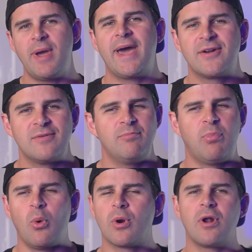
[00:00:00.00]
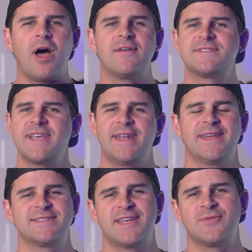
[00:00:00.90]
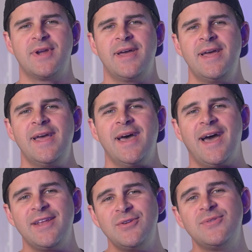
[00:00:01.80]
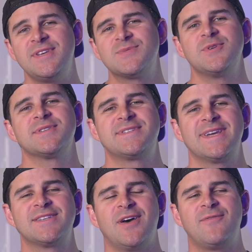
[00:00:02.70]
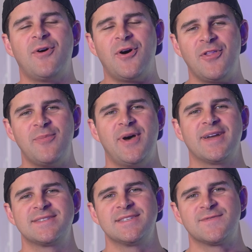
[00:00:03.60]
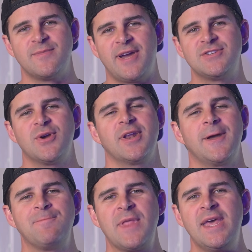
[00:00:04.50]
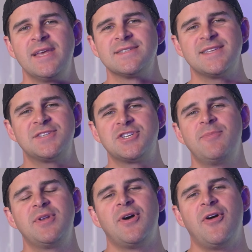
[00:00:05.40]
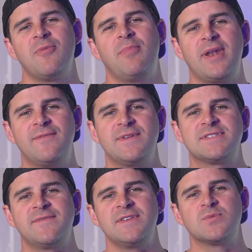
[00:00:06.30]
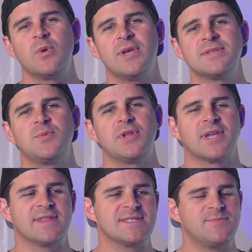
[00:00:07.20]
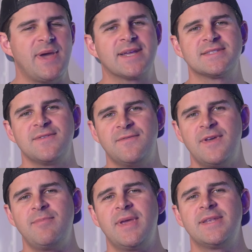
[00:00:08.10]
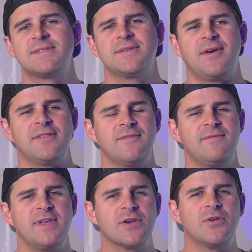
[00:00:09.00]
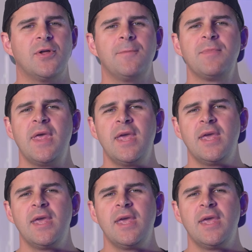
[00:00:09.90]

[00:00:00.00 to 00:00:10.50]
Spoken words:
pattern, bore, offset, etc., I knew these wheels ticked off all the boxes for my Toyota. So let's jump into all the benefits of these wheels. We'll look at the specs, the fitment on the vehicle,